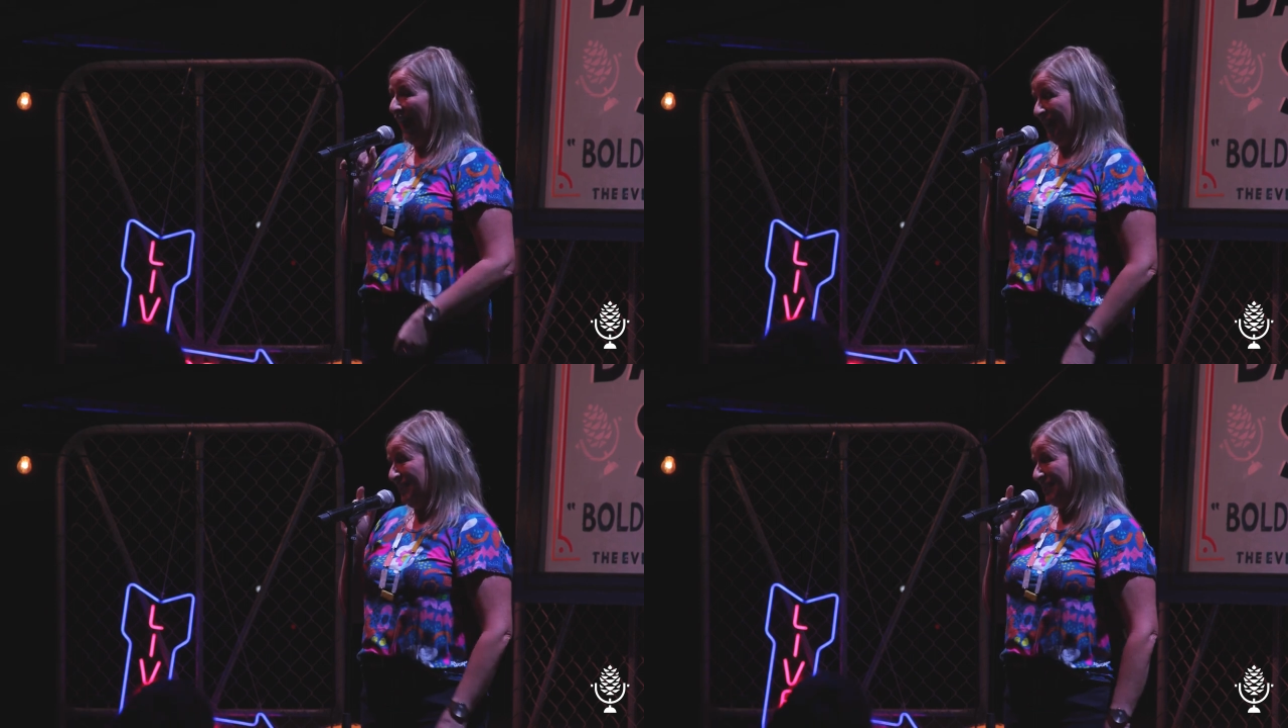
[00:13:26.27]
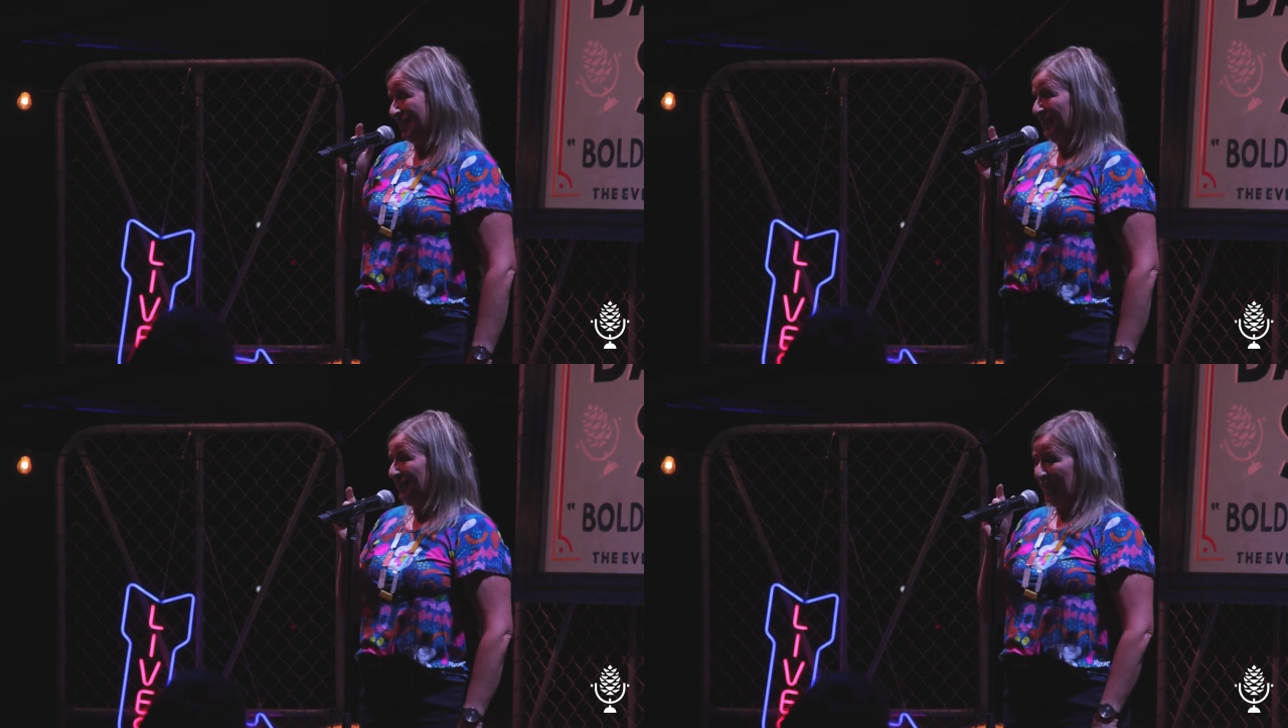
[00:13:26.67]
I've
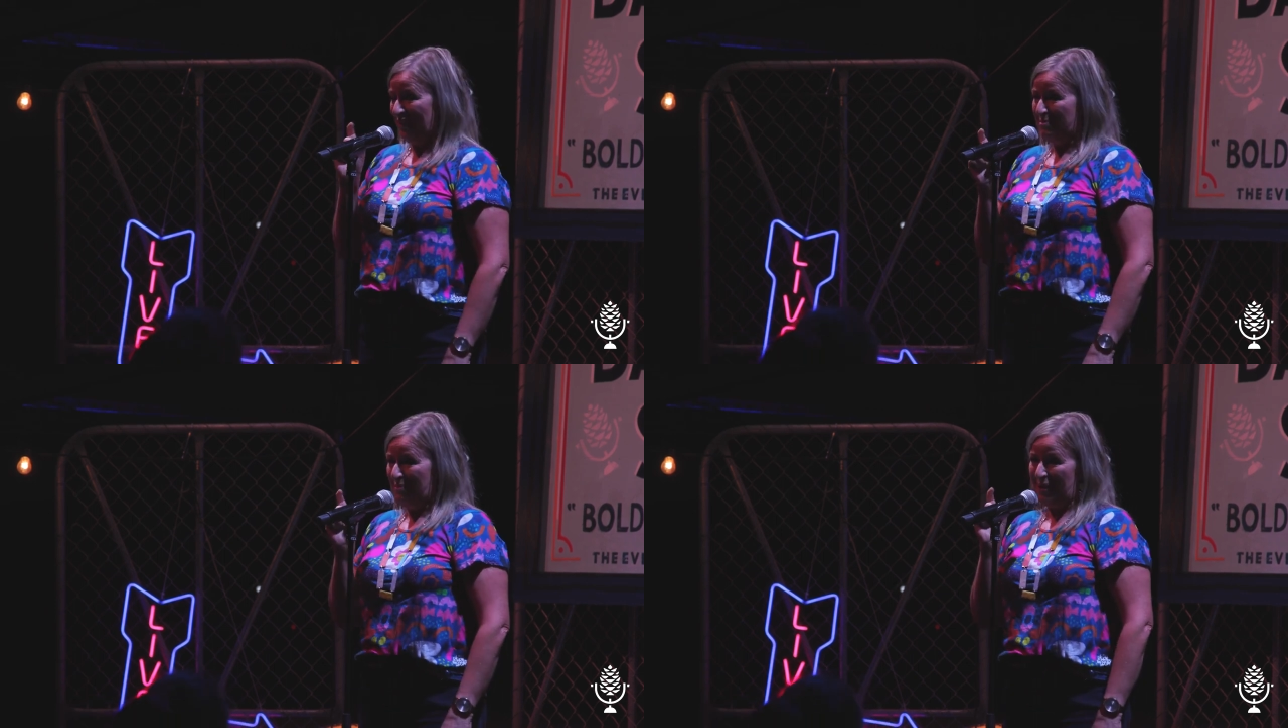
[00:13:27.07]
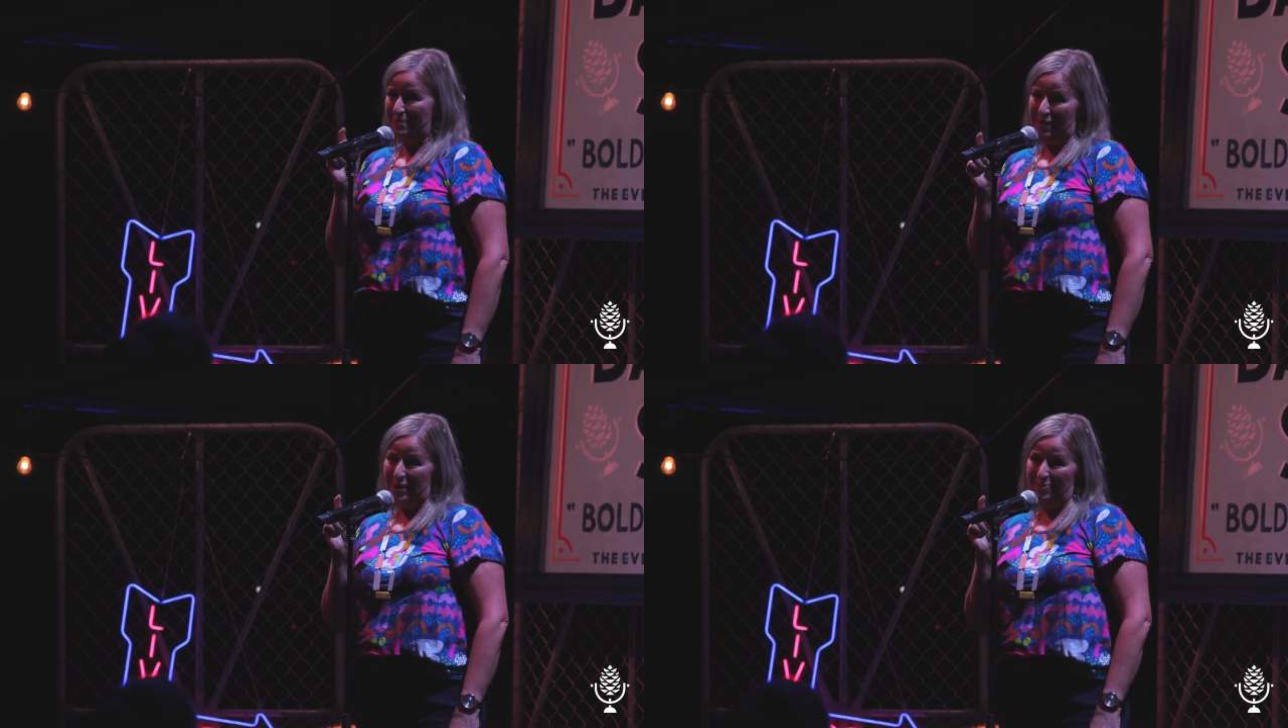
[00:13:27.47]
still got the bit
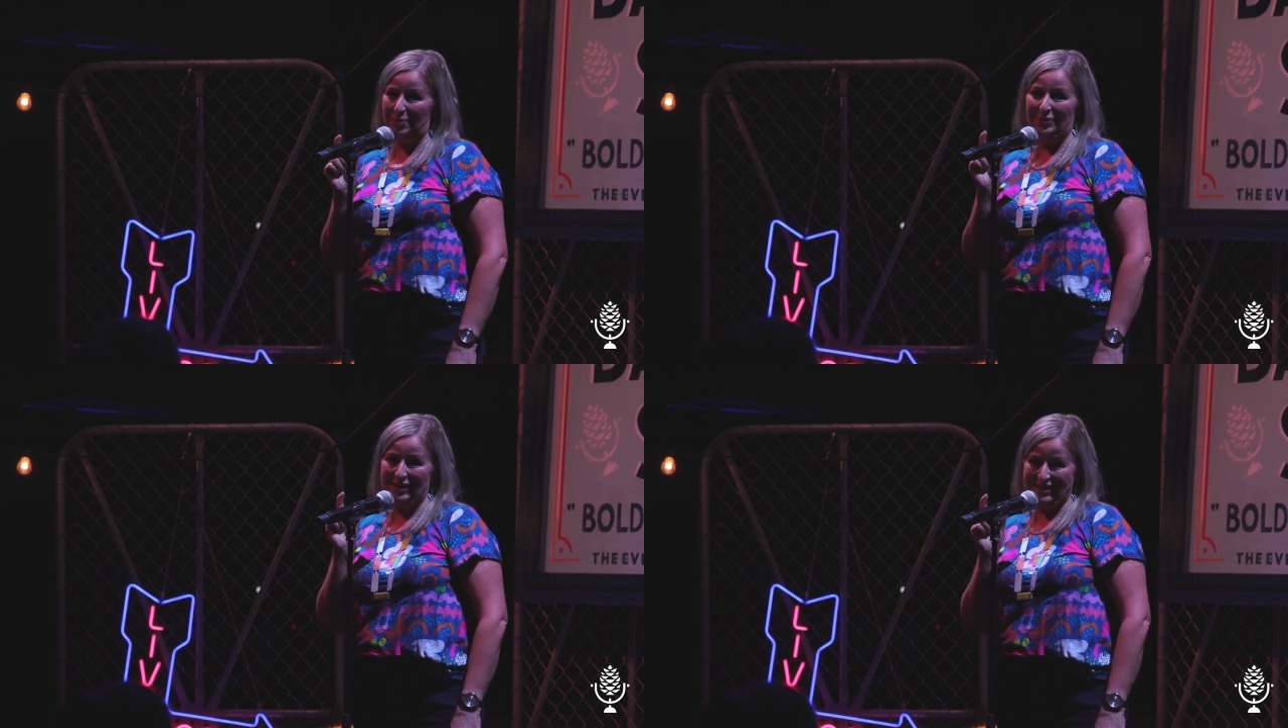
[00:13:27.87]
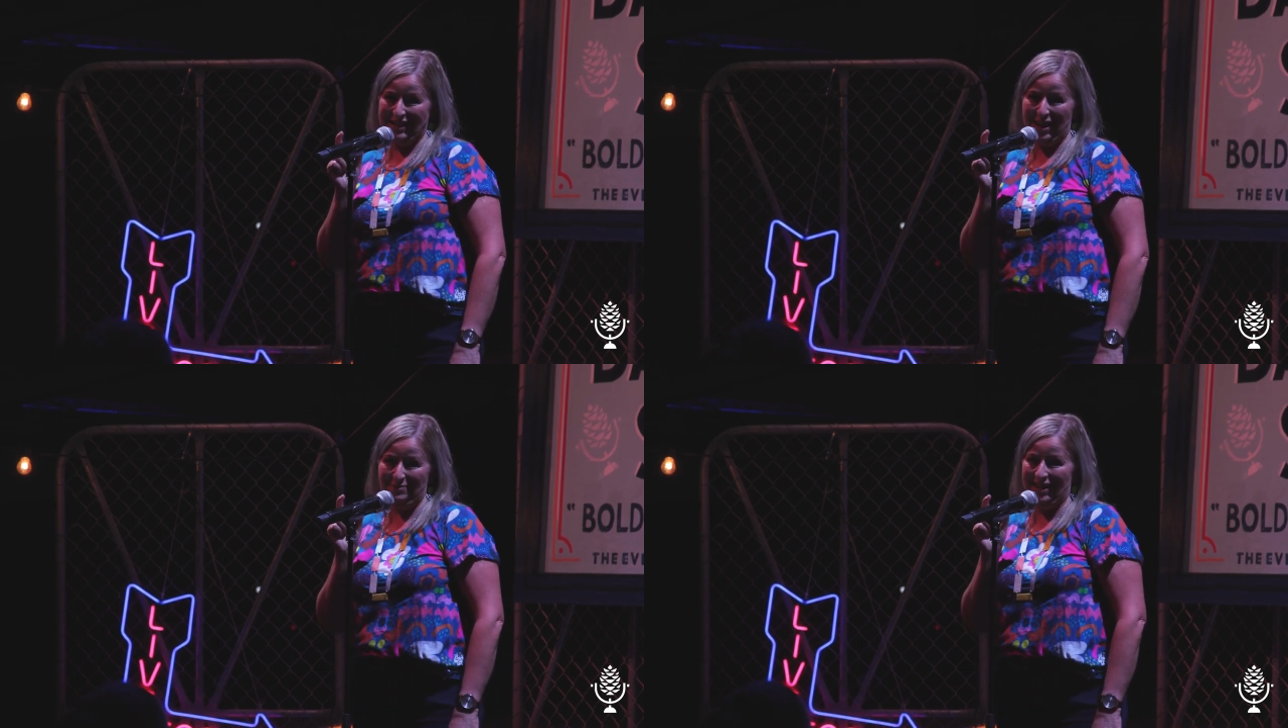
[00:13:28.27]
of paper with his
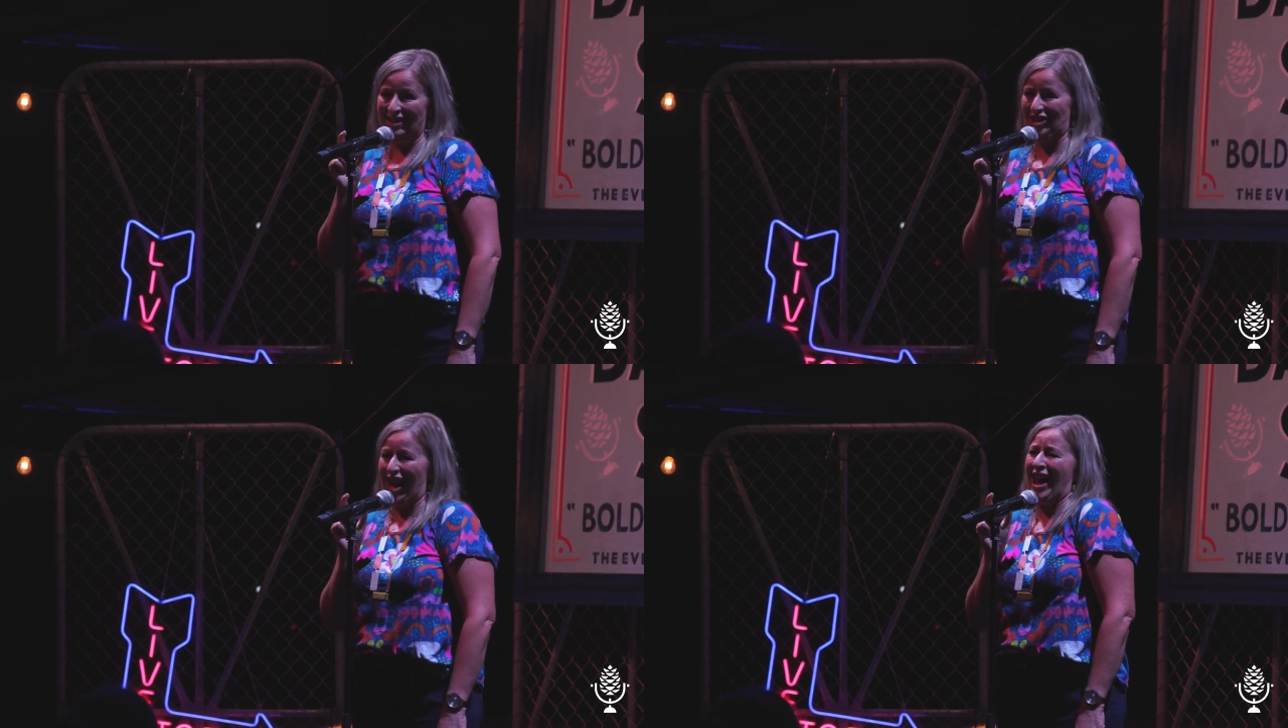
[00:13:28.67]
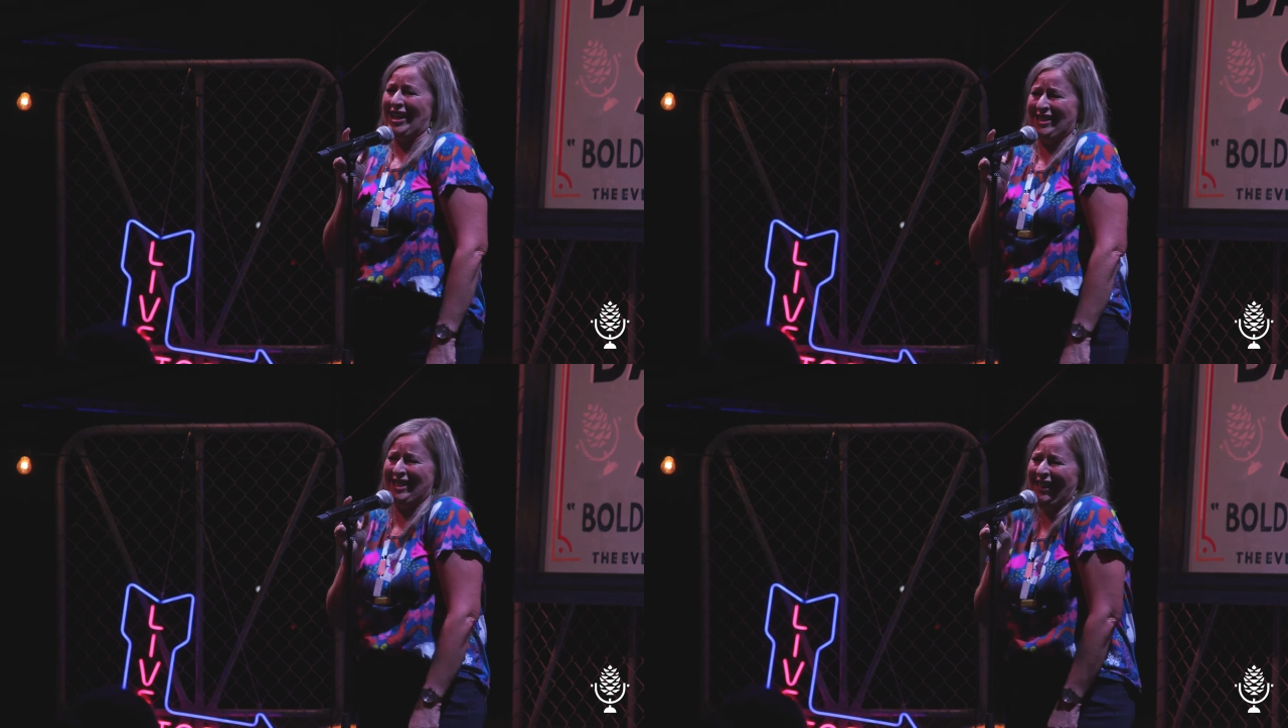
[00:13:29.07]
name and
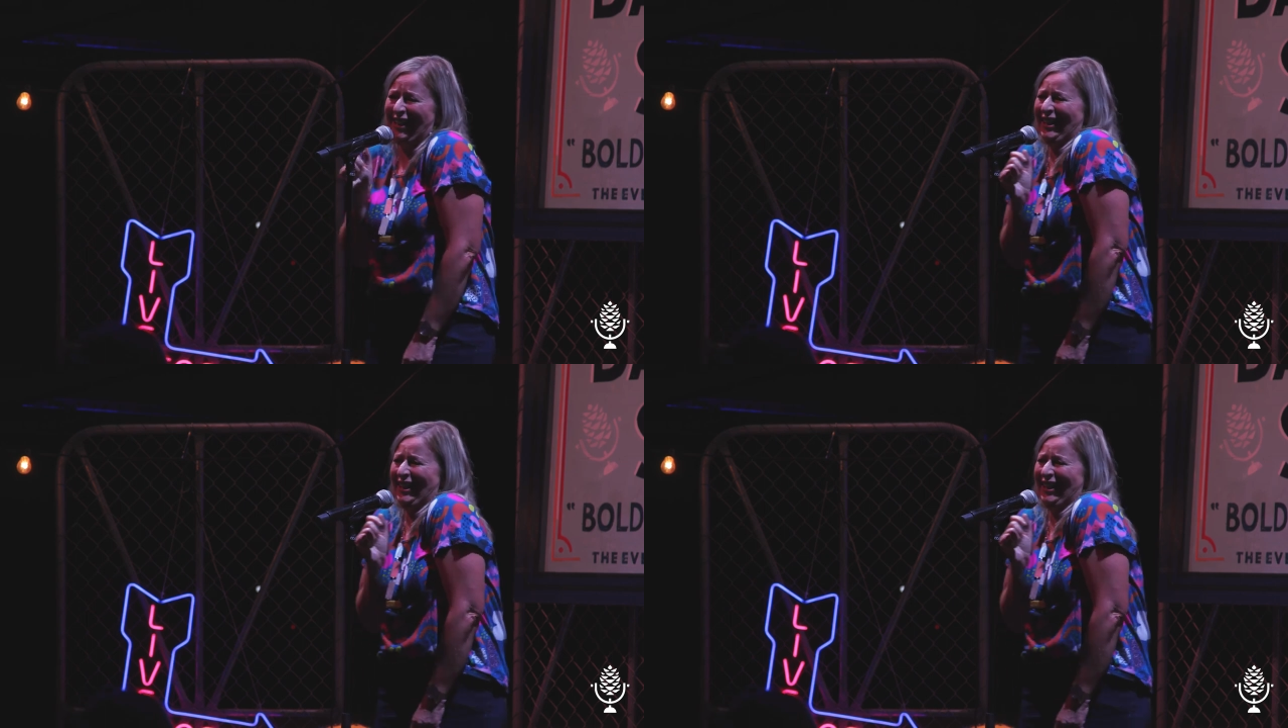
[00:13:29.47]
address.